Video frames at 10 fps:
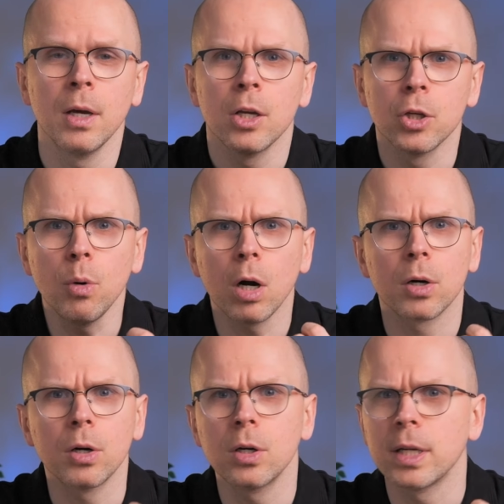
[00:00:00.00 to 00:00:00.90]
You are
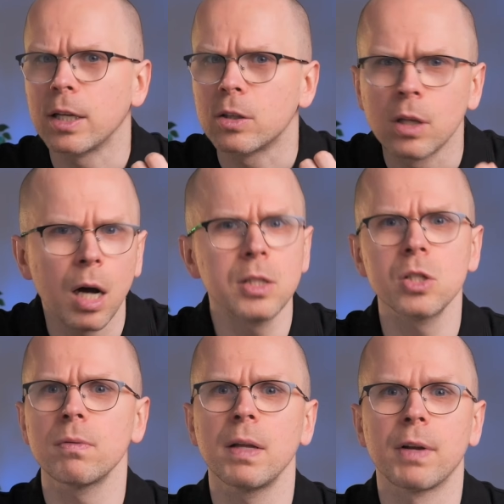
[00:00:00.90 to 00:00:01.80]
earning tons
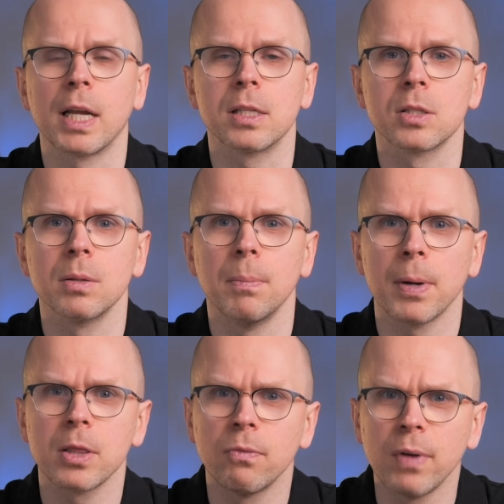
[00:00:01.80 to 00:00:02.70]
of dividends,
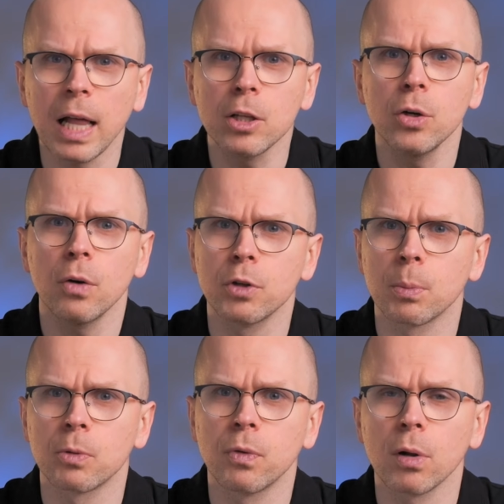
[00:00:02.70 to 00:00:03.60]
but the value of your
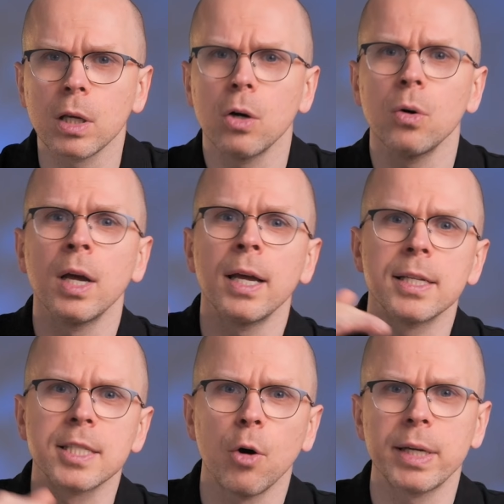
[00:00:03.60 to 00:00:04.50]
portfolio is
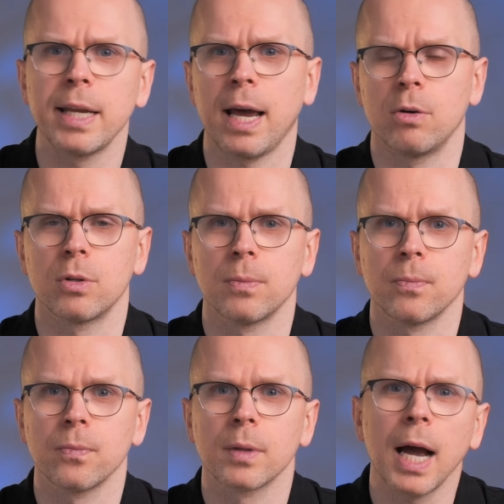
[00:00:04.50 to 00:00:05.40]
going down.
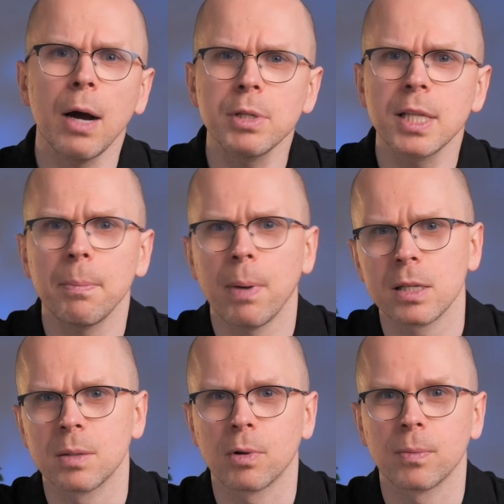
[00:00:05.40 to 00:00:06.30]
How is that
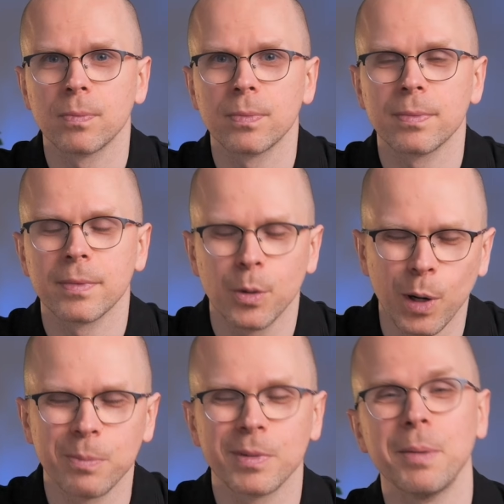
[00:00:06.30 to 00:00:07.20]
possible?
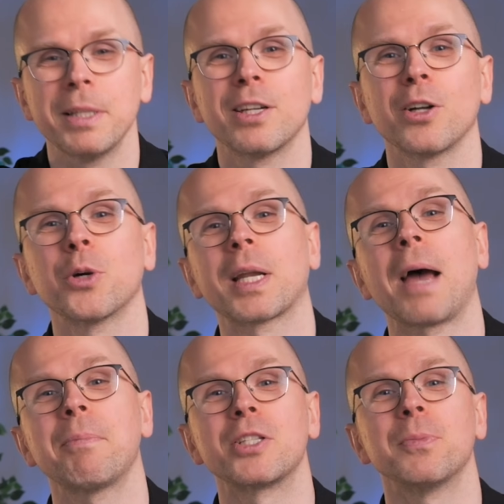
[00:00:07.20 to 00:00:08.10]
Well, let me tell you what
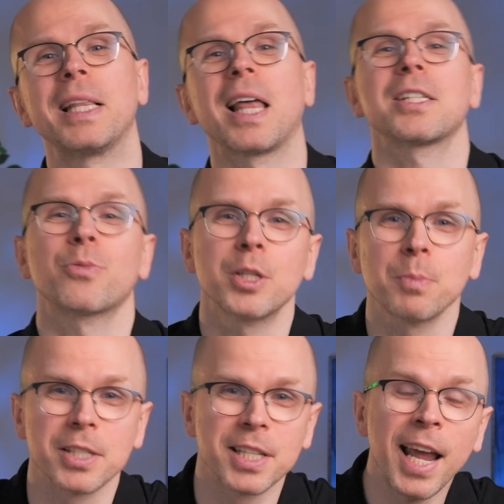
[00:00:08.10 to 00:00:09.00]
happened to me last
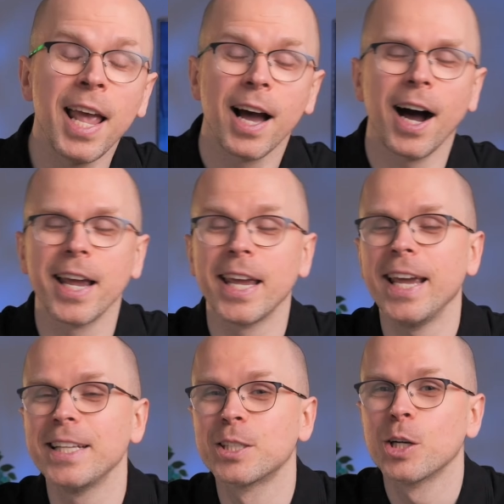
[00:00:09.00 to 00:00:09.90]
Christmas. I
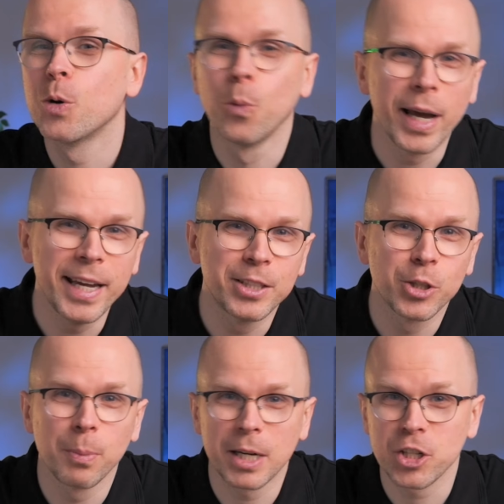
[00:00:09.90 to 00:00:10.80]
ate way
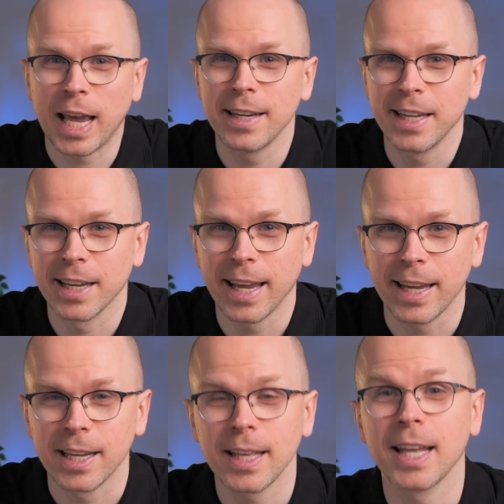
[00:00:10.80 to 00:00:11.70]
too much candy and
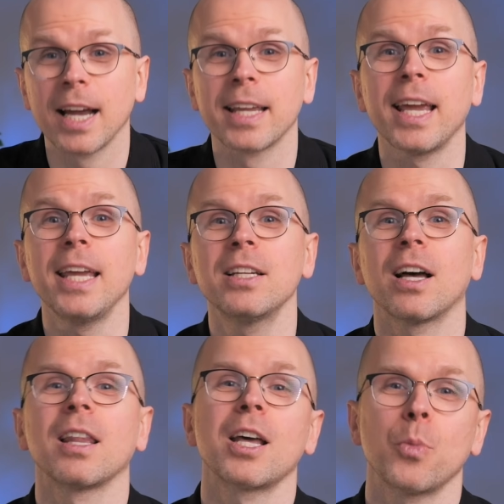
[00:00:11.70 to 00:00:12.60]
cake, and I gained a
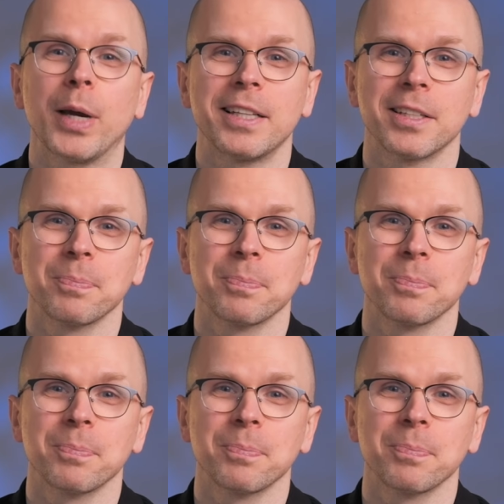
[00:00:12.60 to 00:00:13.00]
lot of weight.